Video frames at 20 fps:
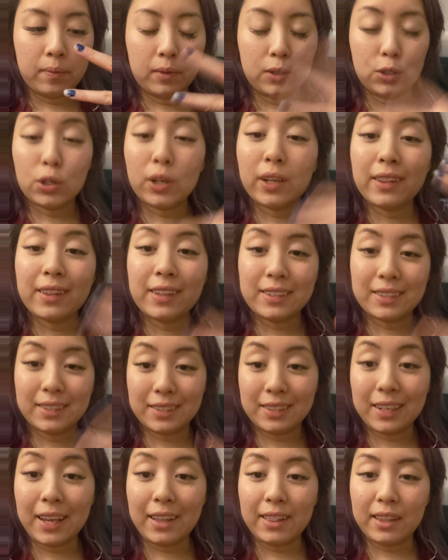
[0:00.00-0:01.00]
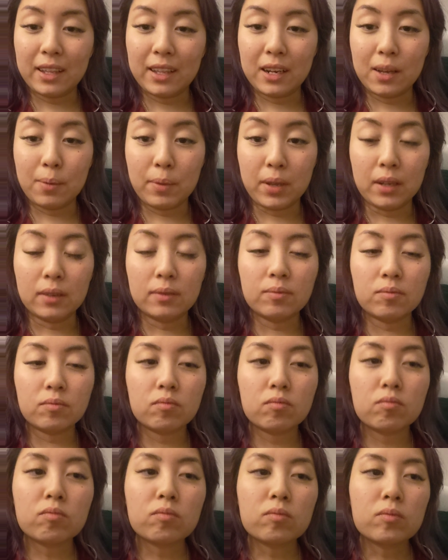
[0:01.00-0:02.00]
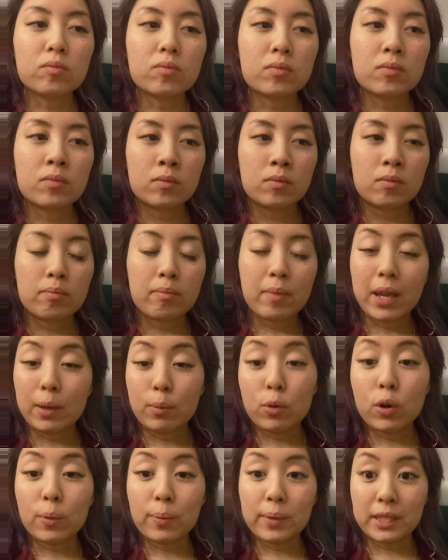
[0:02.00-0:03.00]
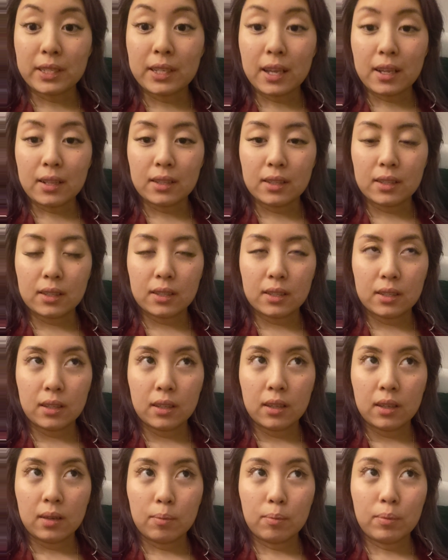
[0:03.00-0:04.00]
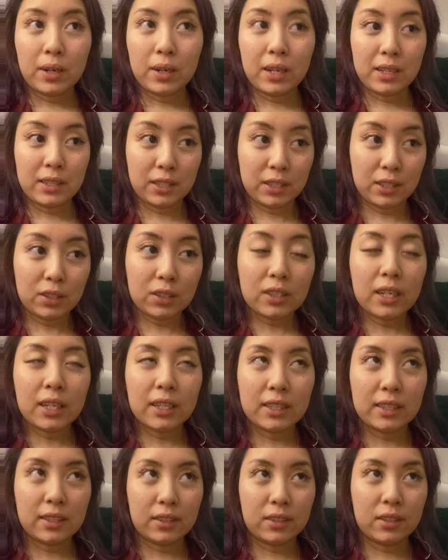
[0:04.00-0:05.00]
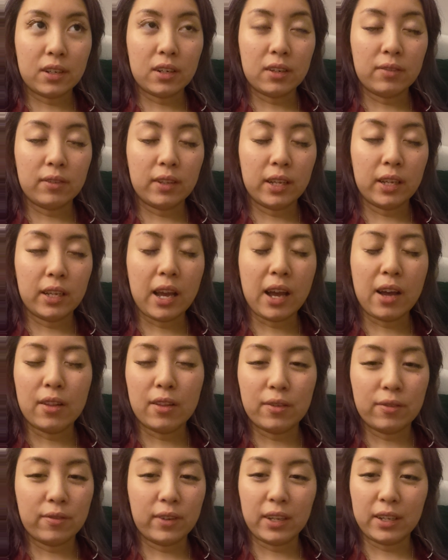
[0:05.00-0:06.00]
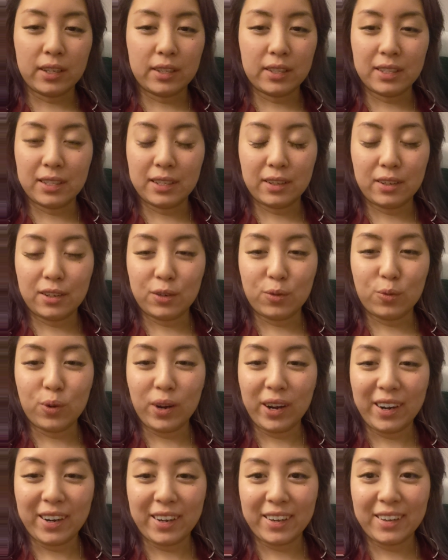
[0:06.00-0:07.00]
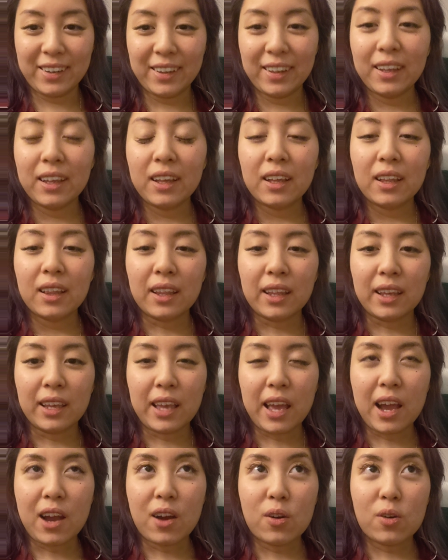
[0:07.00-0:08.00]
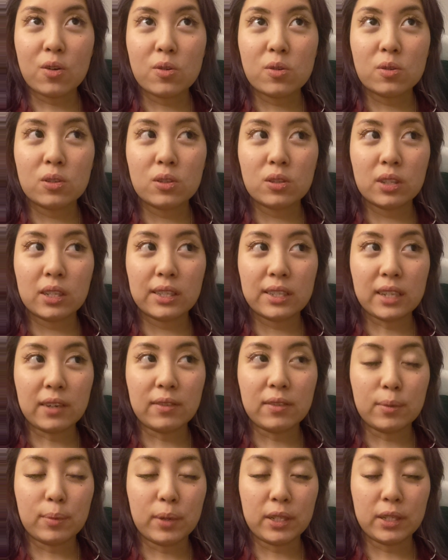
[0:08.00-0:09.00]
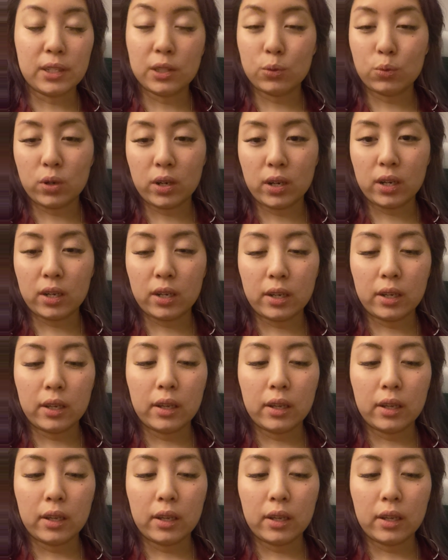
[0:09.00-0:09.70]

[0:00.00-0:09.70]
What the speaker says: during this state that I'm in, make more sense. But I still had this thought of like, how the fuck is it gonna work? Like, how do these affirmations work?